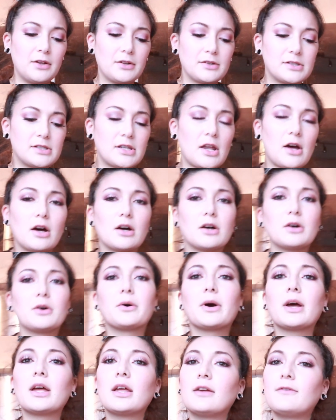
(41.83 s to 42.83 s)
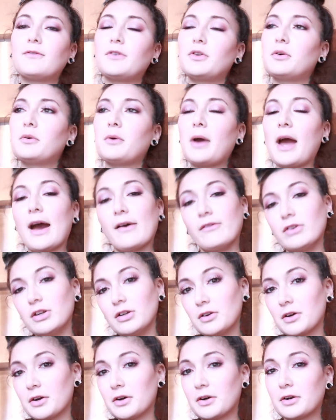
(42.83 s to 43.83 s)
So if you haven't
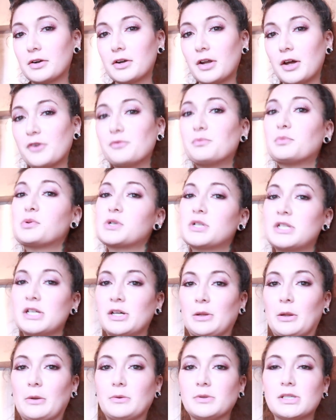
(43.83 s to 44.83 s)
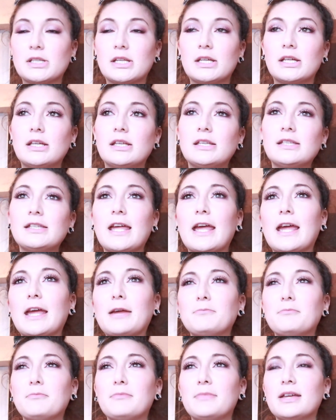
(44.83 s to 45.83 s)
heard of PORTiLLO'S, it is
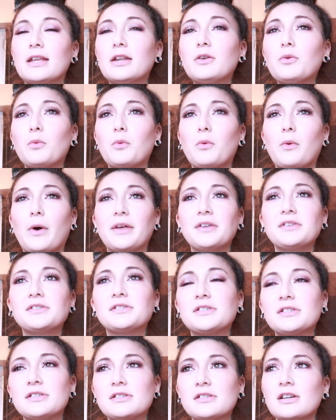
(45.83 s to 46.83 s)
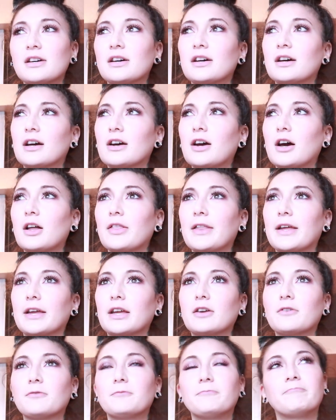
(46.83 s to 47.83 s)
a Midwest
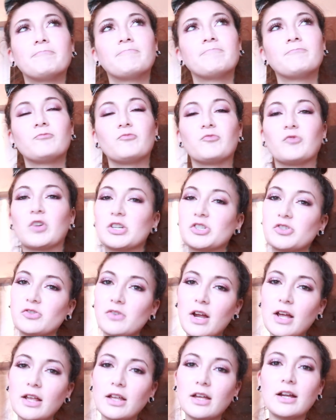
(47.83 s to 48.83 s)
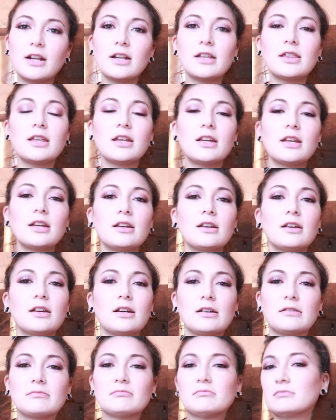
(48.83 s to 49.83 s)
like restaurant kind of thing.
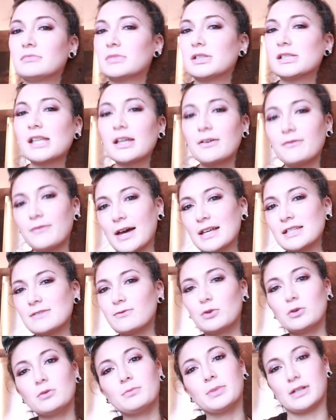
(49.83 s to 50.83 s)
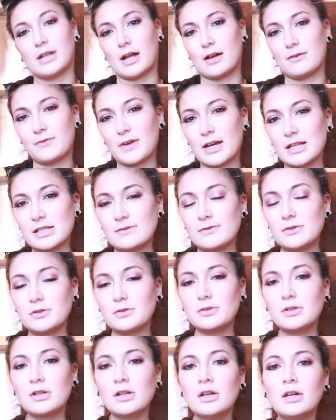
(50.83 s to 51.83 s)
It's like fast food, but not fast
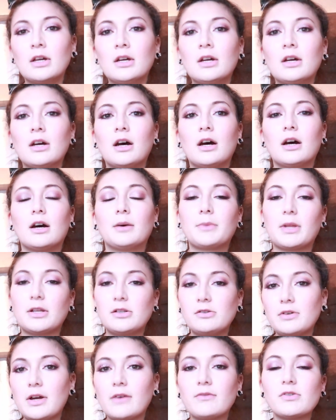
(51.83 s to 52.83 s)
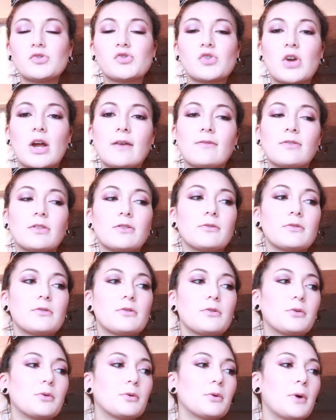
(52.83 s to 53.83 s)
food. They do have the
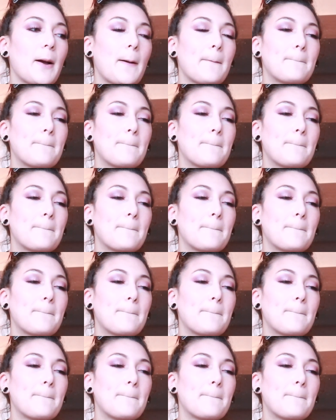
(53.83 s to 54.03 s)
drive-through,